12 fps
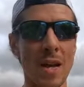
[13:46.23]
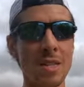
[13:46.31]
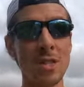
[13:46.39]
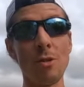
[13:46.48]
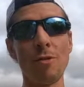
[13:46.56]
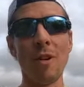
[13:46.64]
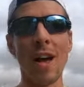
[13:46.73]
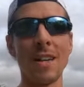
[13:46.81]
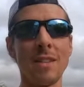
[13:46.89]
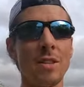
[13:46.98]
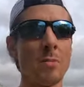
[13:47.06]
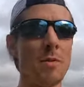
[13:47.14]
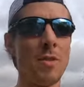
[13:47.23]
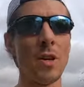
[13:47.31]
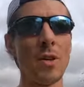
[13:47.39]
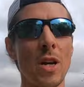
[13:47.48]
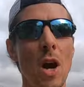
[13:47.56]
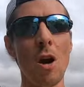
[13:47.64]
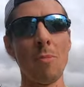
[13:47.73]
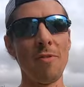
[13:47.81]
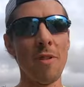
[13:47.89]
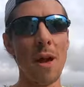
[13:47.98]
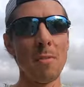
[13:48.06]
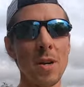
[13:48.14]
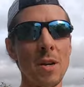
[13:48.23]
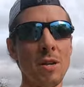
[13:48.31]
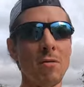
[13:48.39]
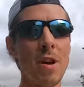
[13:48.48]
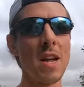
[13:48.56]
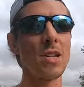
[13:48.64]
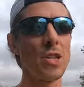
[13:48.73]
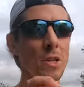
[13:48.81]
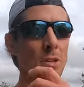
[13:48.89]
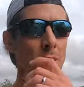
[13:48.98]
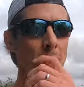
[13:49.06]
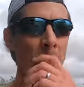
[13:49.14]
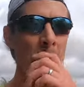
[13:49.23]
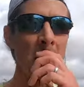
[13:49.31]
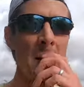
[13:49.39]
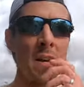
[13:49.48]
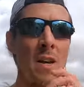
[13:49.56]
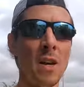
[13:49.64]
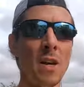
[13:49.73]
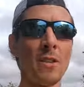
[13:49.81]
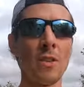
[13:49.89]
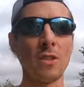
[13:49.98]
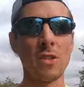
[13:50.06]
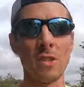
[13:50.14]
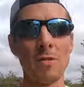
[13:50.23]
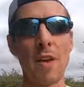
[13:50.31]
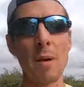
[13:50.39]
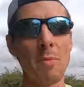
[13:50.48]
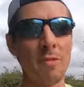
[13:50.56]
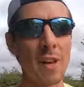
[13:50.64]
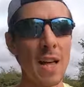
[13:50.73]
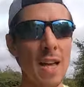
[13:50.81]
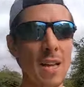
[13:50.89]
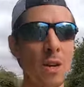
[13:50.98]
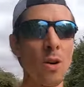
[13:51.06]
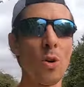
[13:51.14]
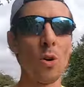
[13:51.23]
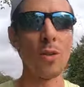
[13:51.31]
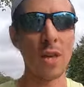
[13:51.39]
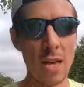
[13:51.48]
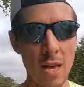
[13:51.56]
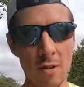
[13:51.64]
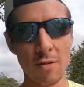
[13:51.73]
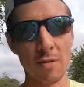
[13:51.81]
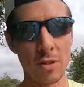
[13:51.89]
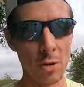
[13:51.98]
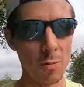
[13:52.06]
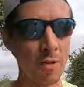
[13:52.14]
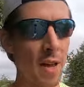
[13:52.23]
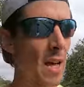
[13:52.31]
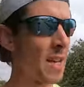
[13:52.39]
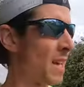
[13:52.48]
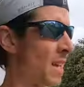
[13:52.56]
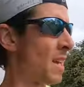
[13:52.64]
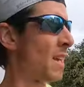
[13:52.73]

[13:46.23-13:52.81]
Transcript: I do find in some of the other carbon fibre race shoes such as the Vaporfly or the Zoomfly.